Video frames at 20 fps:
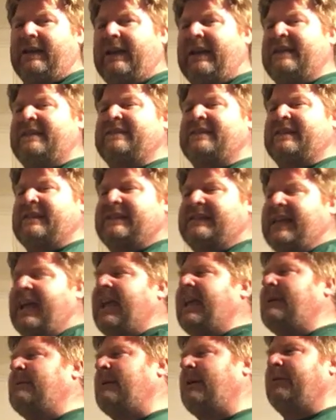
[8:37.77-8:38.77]
It's the
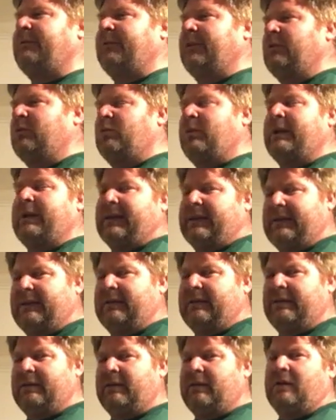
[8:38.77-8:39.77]
same every
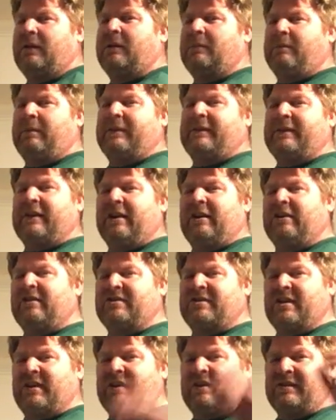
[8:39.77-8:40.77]
week, but
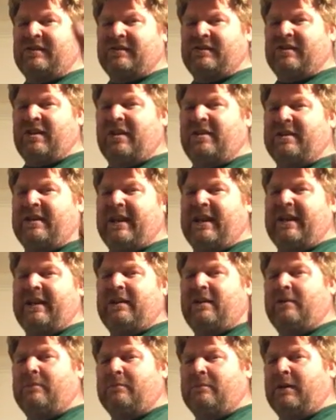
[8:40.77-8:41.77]
there's a
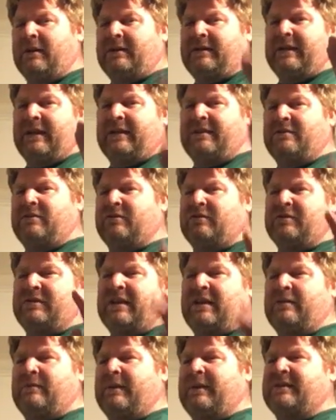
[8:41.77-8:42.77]
Sunday, Monday,
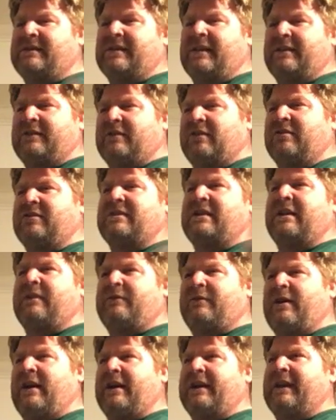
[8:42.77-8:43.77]
Tuesday, Wednesday, Thursday,
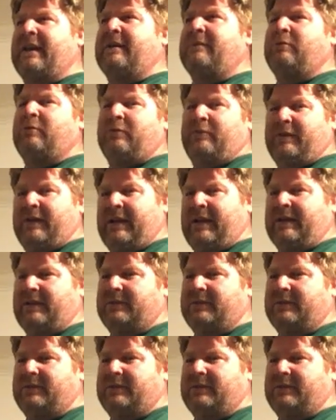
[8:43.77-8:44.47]
Friday buffet.